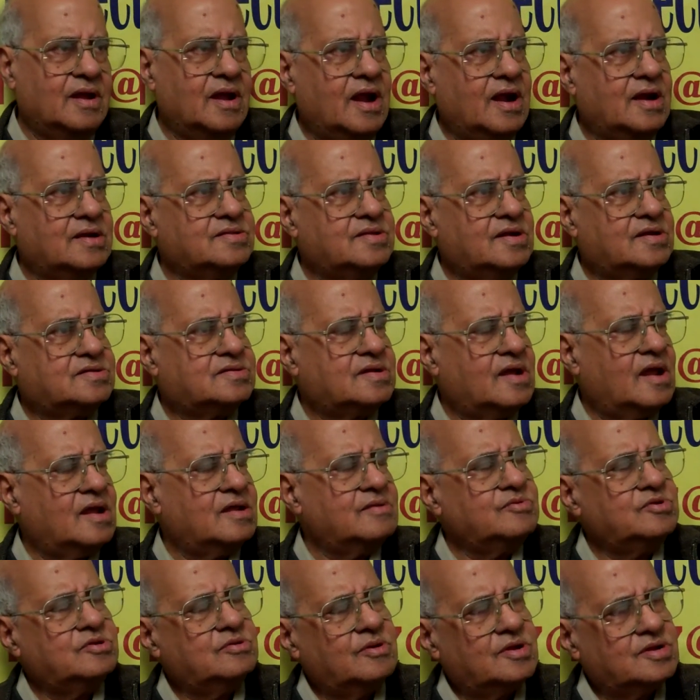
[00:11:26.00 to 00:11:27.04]
At that
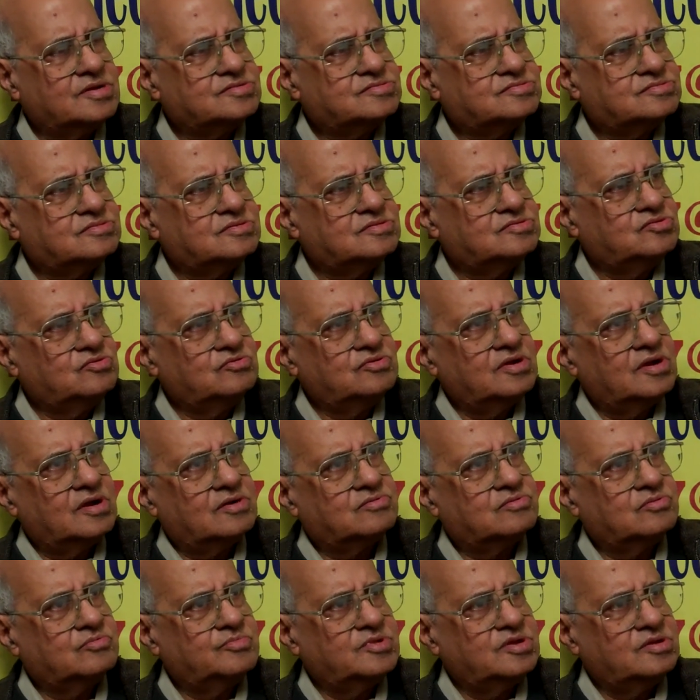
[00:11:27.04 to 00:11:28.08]
time, he was junior
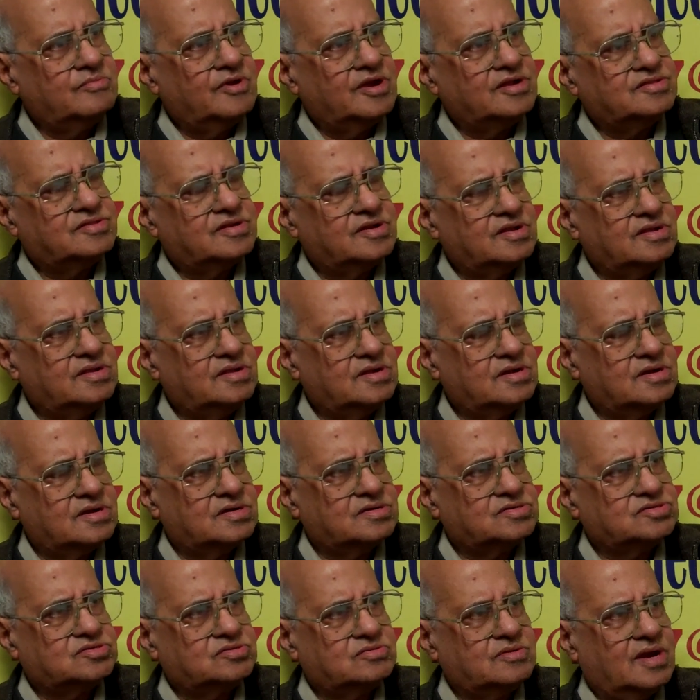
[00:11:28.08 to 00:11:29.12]
to me by 3
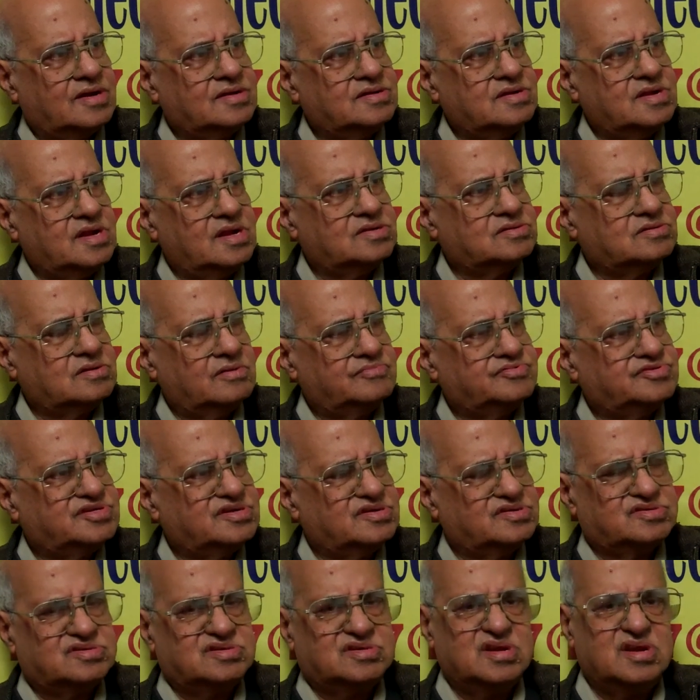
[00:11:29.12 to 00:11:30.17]
years. So at the age of
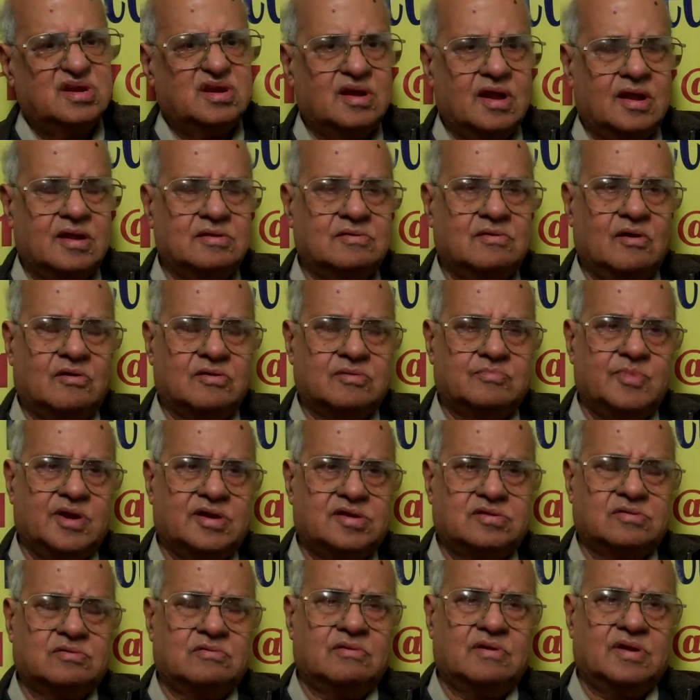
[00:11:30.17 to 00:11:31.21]
16, I got
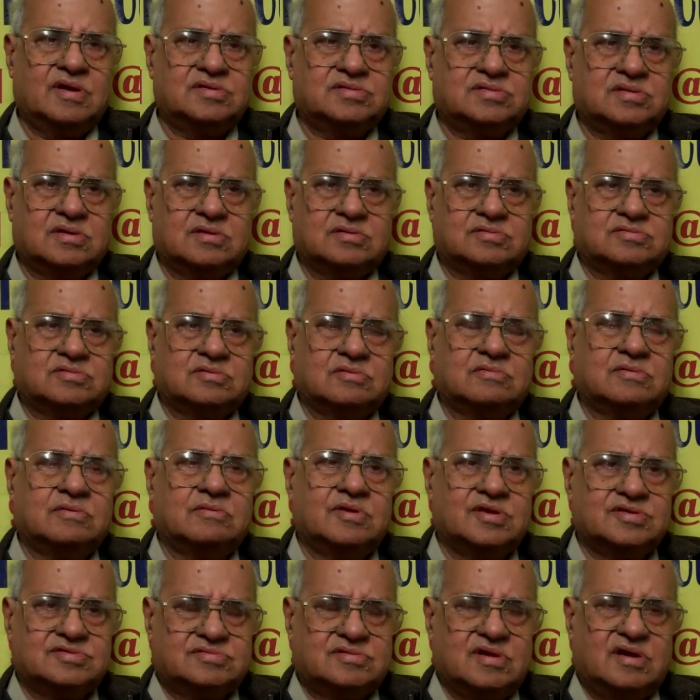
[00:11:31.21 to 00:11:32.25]
matriculation. So he
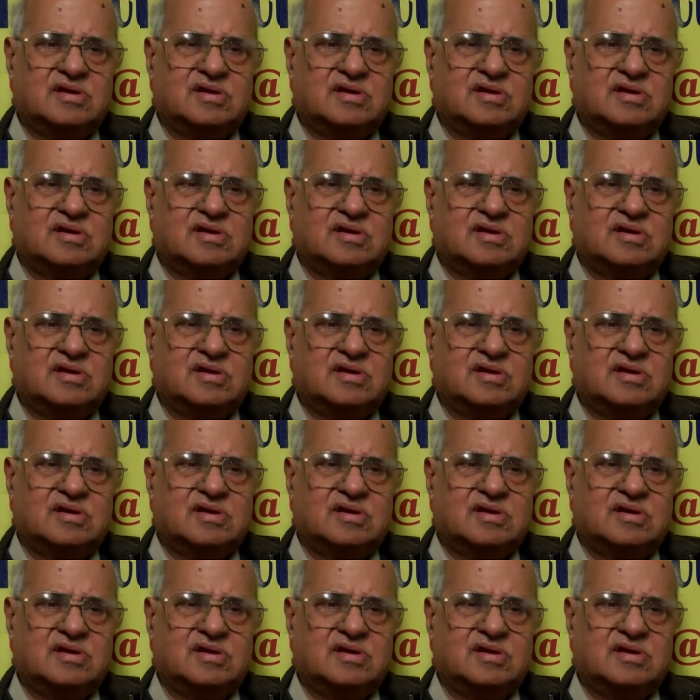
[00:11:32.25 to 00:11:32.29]
was